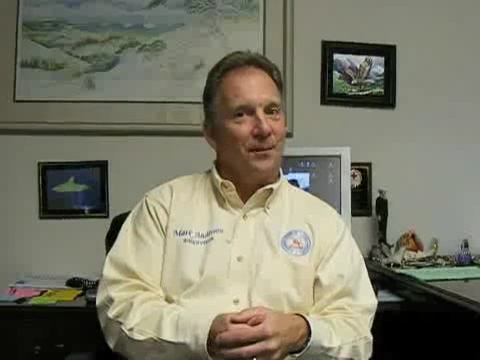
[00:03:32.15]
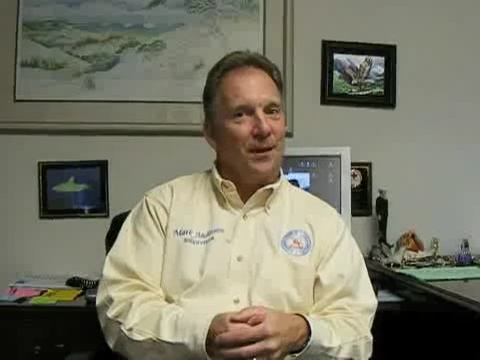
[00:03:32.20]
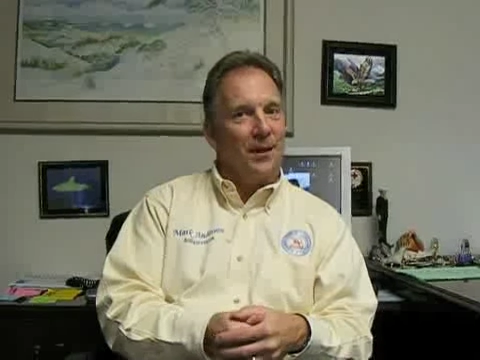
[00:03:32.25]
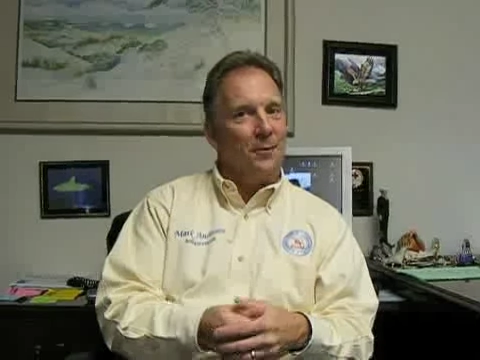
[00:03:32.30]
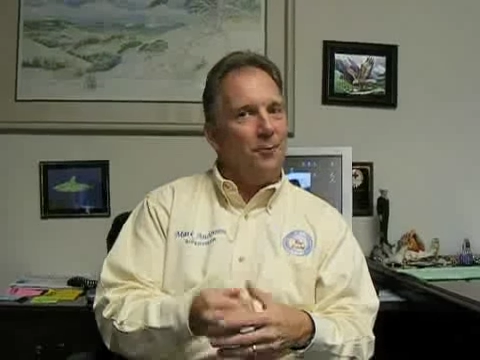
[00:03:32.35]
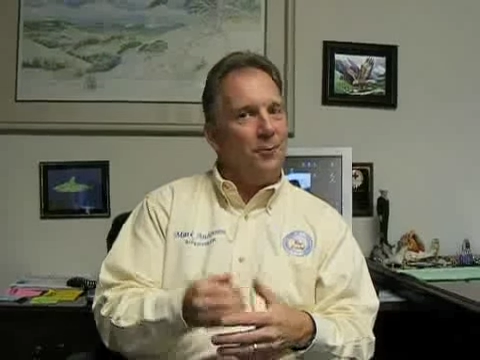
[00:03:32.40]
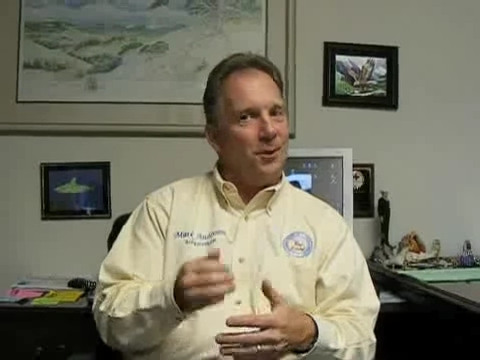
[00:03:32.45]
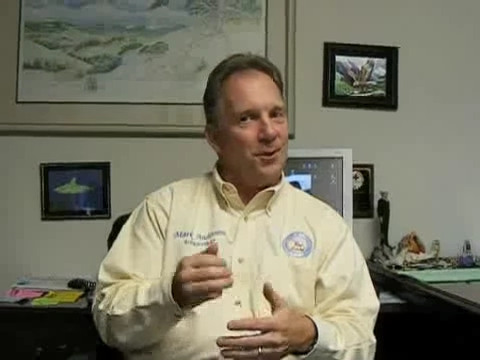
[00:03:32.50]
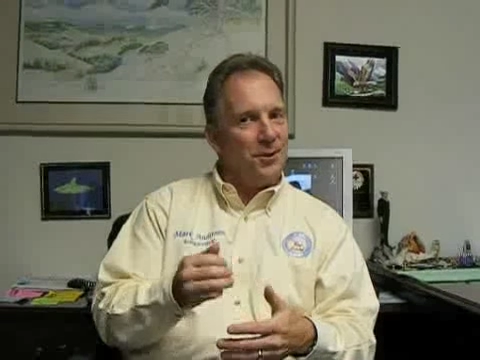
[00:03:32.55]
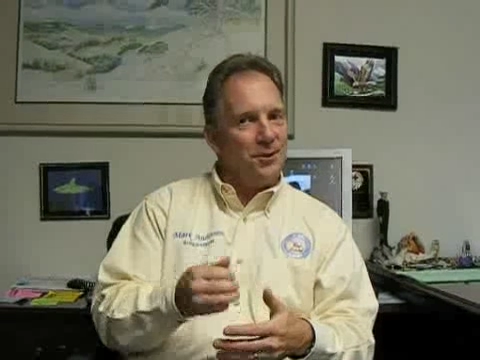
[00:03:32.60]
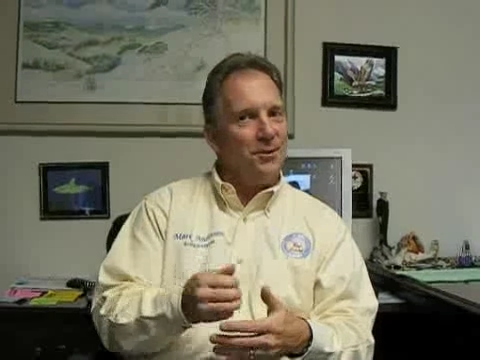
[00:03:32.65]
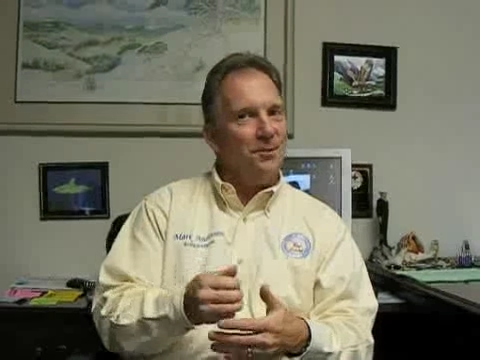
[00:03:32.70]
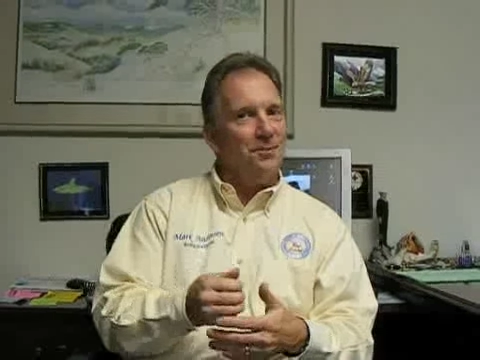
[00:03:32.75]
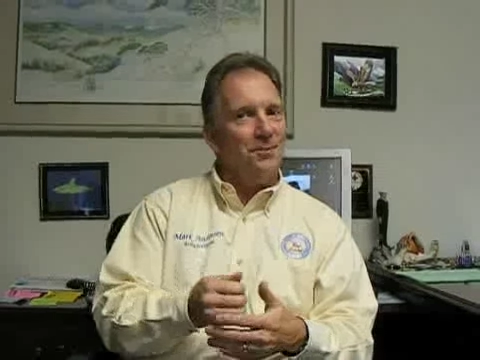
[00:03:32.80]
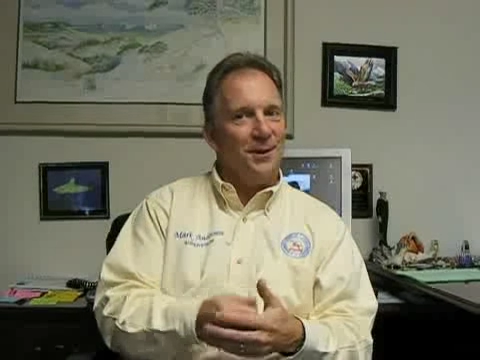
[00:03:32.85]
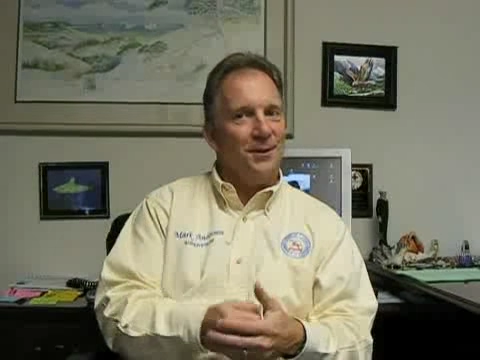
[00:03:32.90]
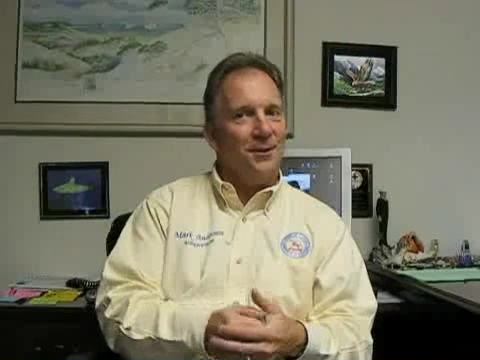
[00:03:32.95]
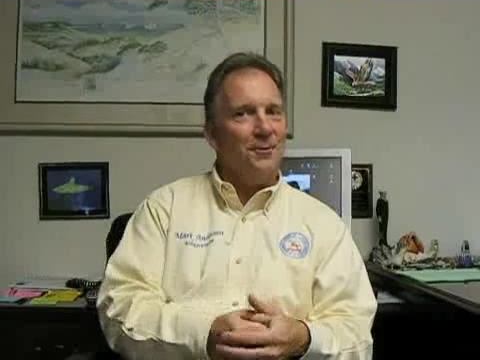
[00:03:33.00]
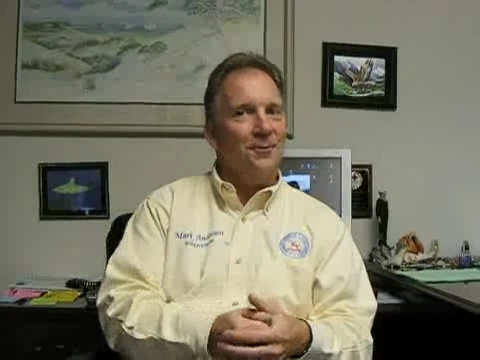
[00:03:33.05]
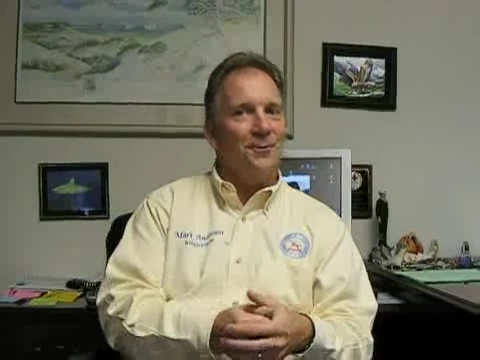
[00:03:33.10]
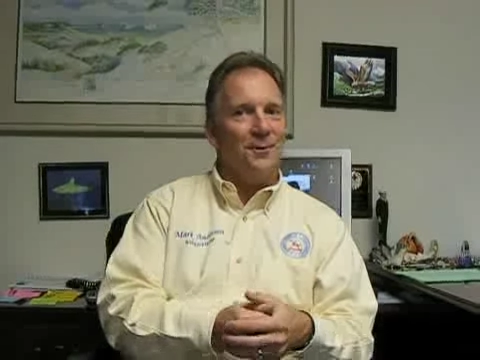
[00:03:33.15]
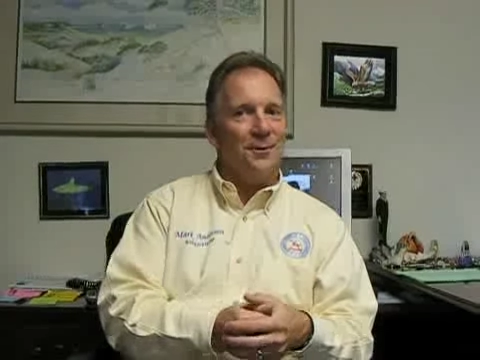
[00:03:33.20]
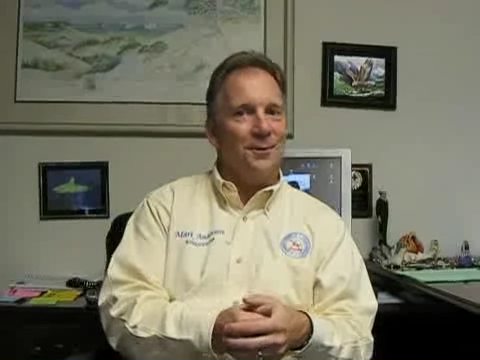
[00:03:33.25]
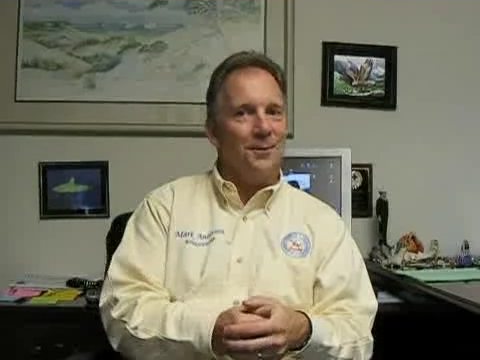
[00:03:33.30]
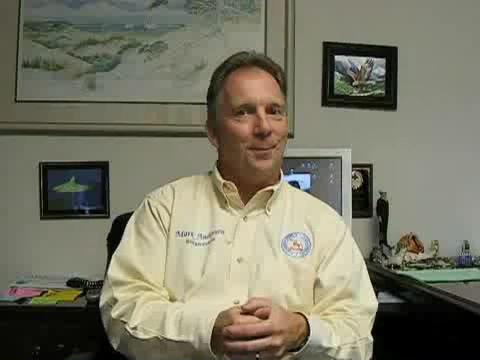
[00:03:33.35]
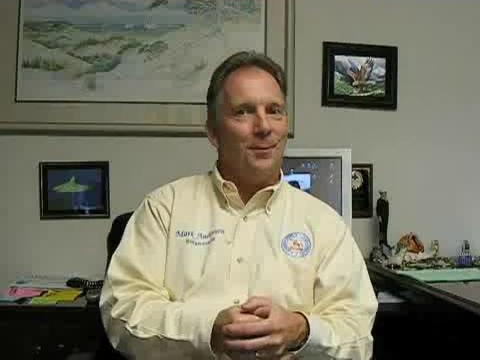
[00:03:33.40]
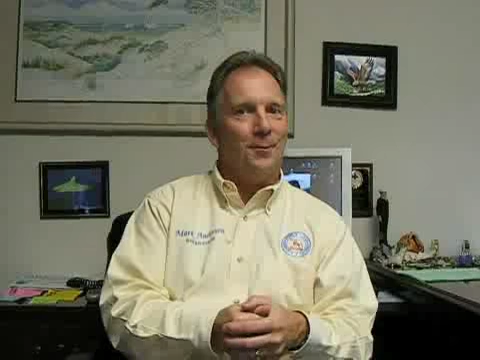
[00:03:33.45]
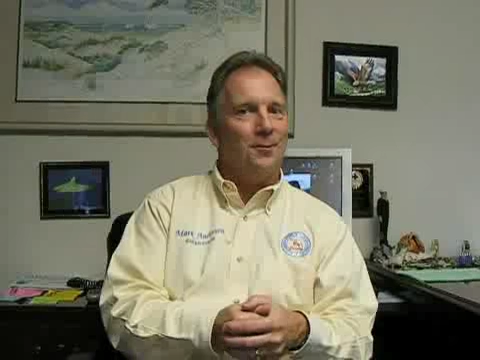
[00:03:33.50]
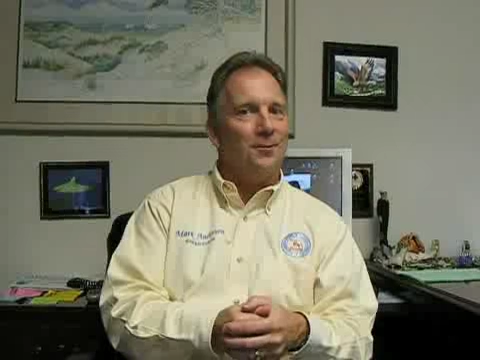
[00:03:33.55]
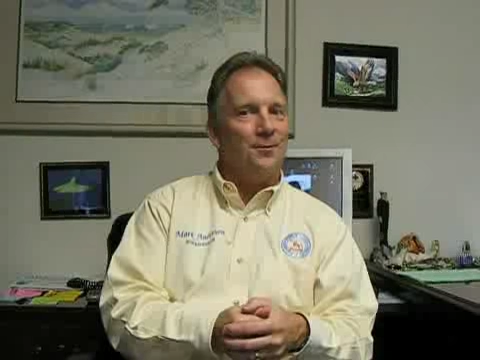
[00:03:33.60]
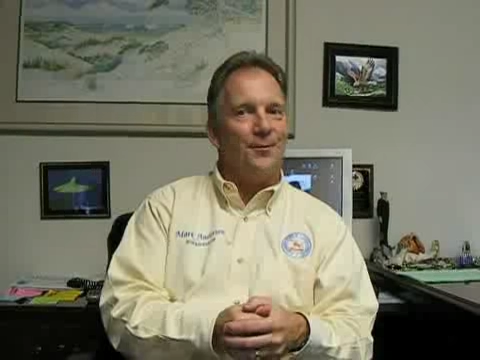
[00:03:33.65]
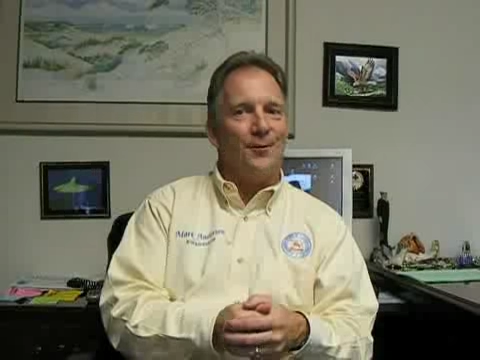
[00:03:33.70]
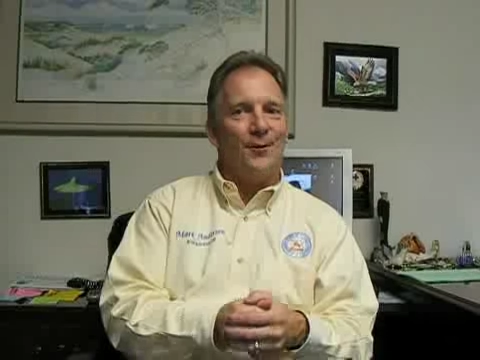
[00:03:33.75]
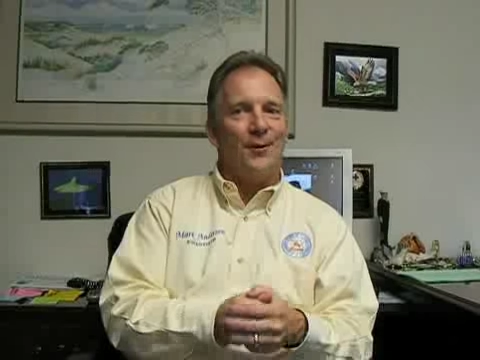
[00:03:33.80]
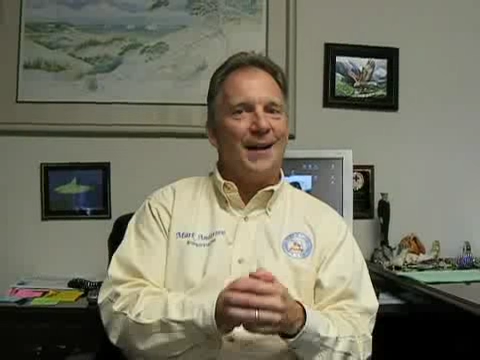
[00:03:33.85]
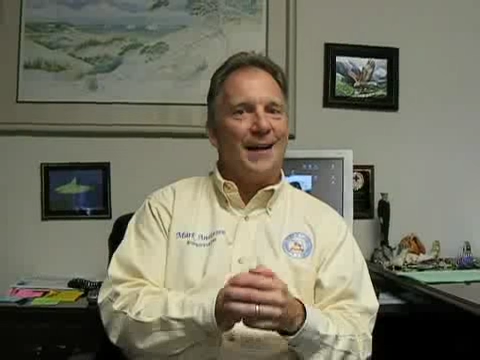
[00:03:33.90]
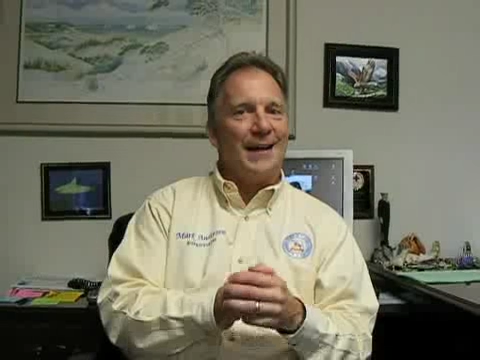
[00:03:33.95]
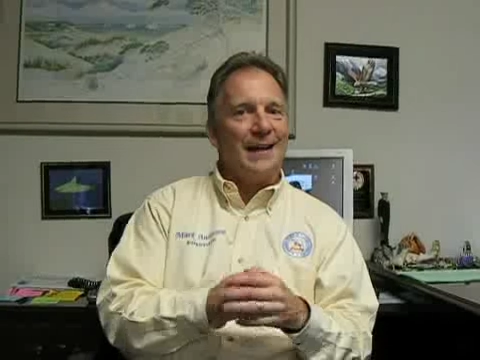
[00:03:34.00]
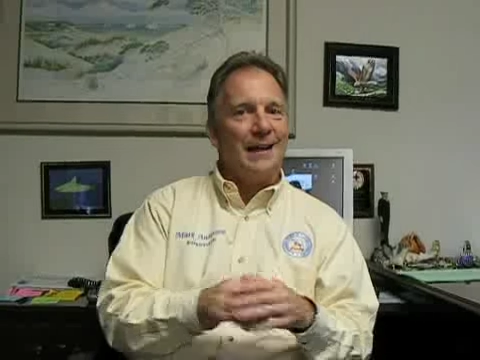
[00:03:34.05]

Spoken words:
that we shouldn't be going to the polls for